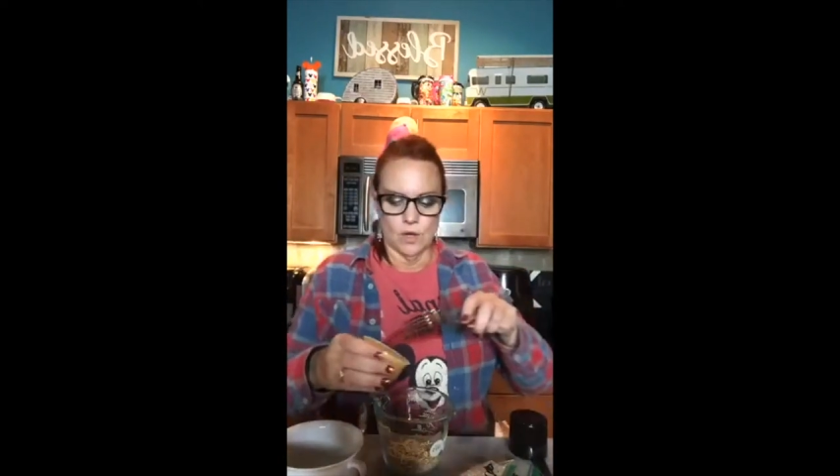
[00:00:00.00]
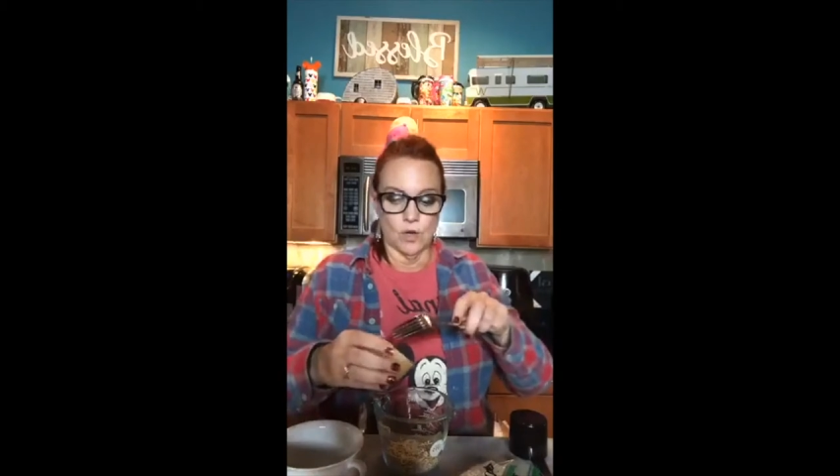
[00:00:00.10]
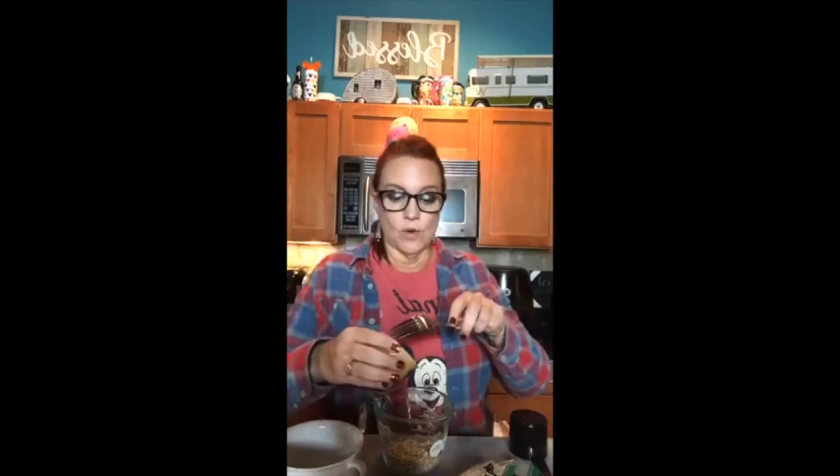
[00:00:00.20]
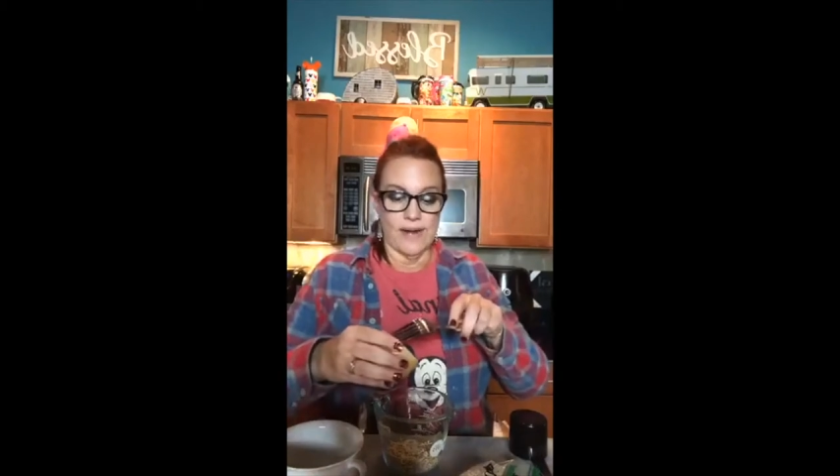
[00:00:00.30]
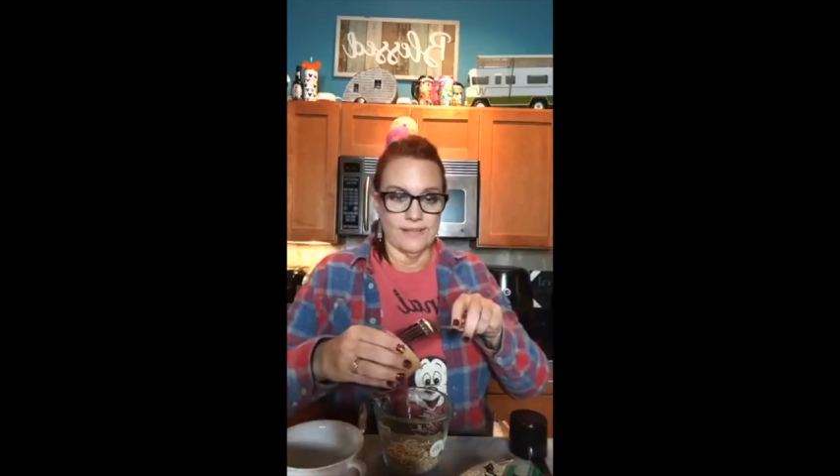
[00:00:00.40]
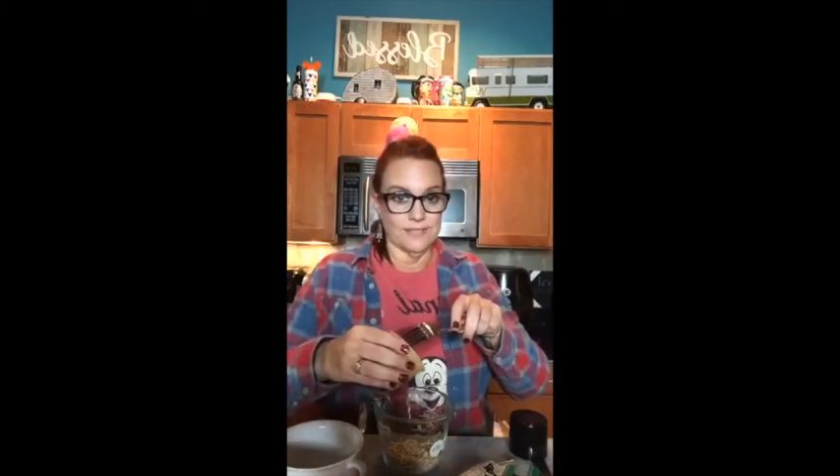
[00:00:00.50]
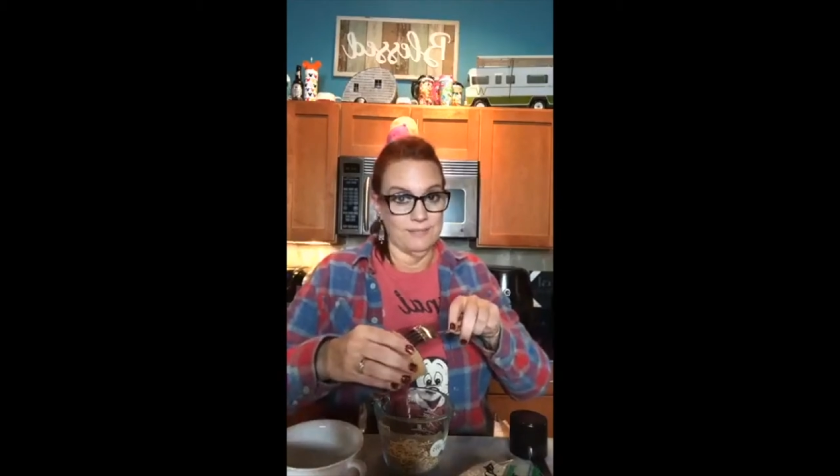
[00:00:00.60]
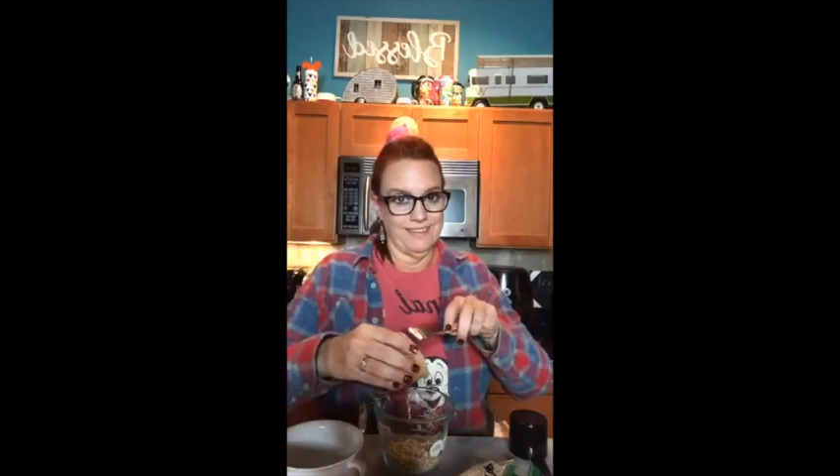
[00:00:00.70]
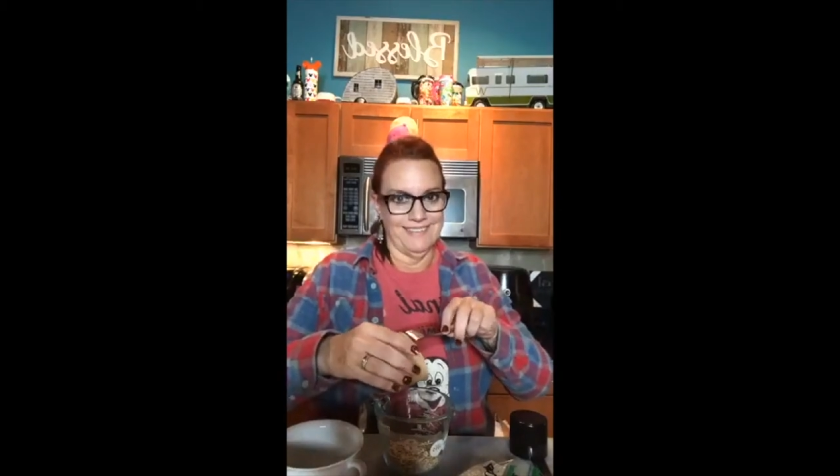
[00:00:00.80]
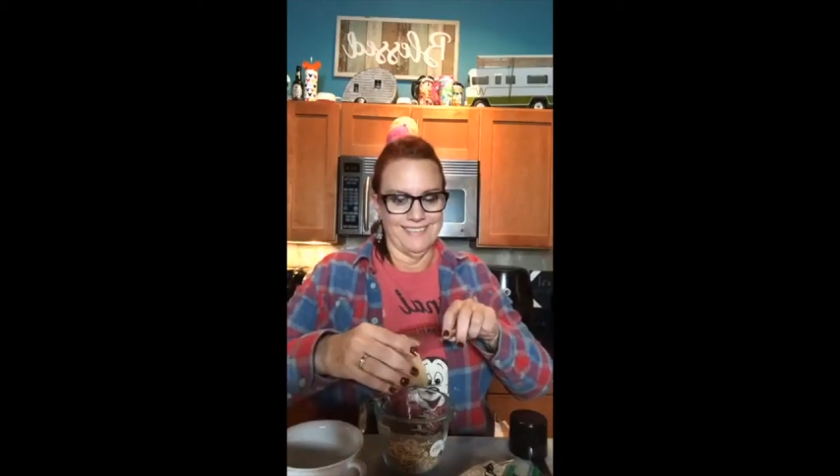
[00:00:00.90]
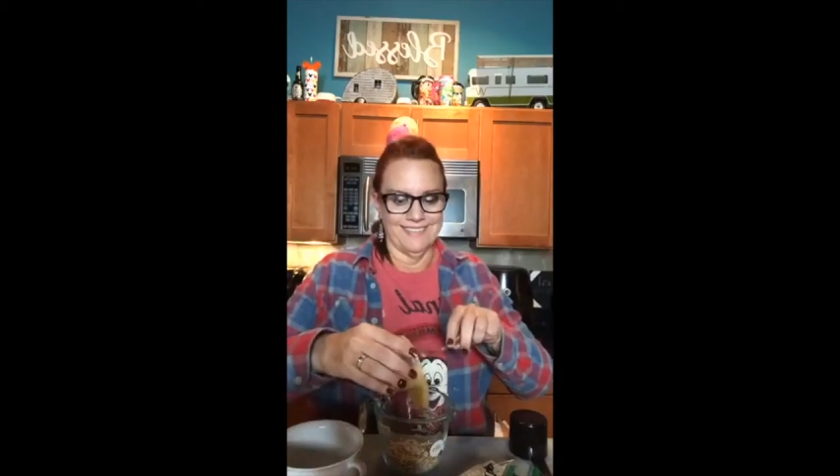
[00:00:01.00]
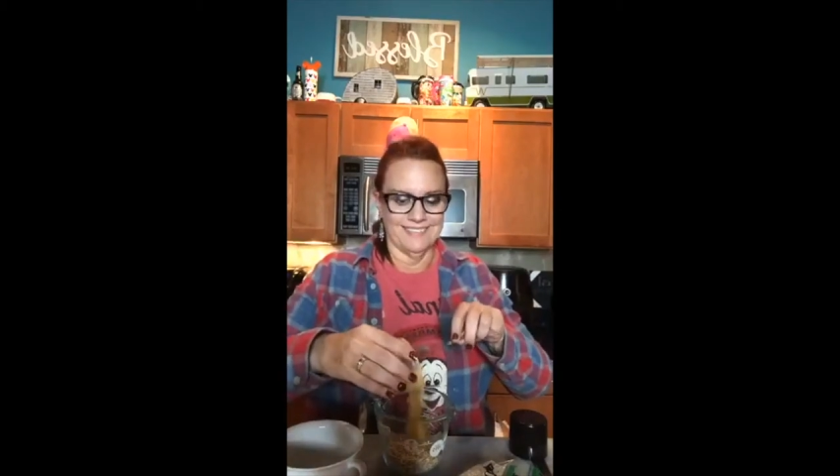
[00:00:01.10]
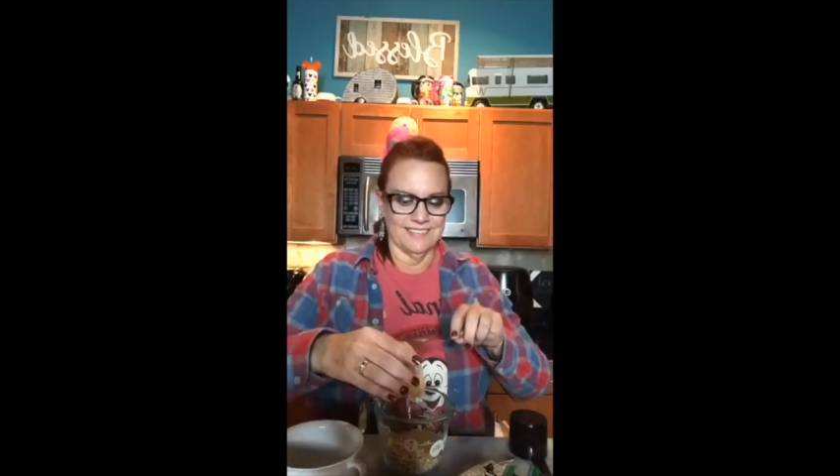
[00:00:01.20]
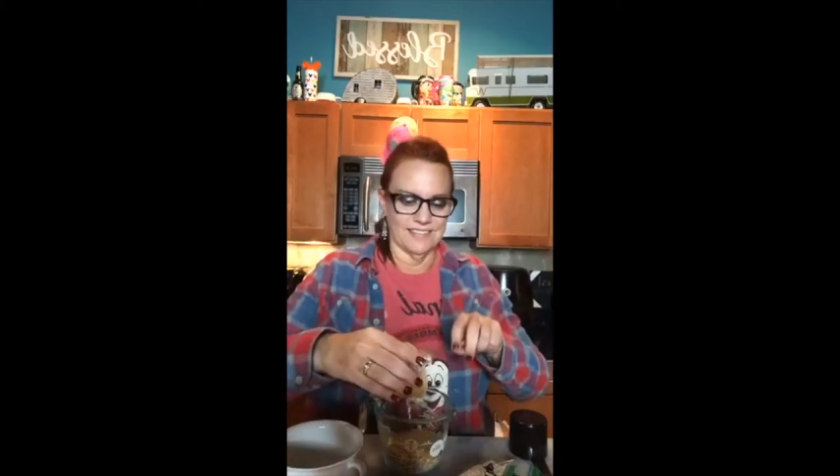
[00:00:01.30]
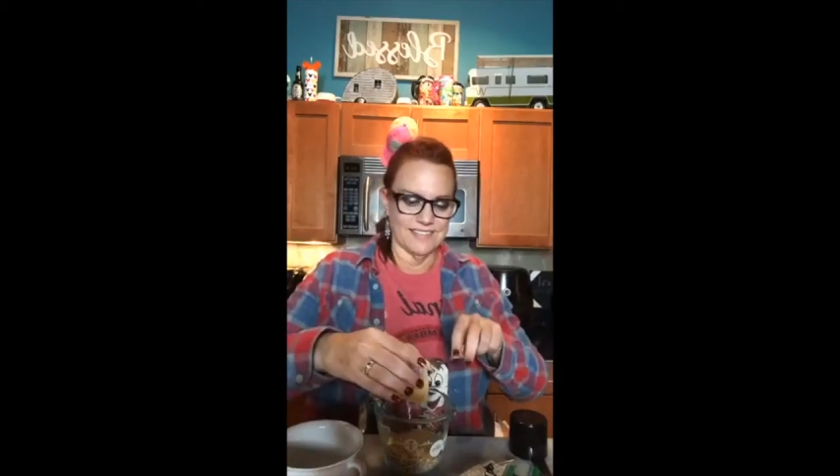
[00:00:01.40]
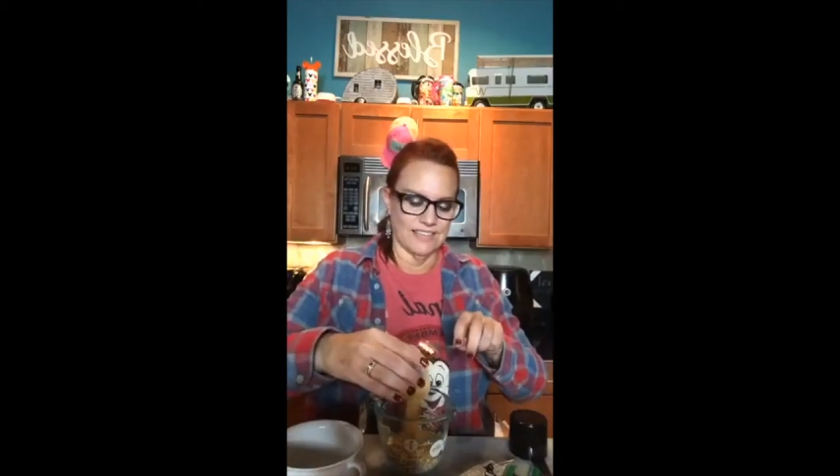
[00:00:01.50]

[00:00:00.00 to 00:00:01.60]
Granny Smith, because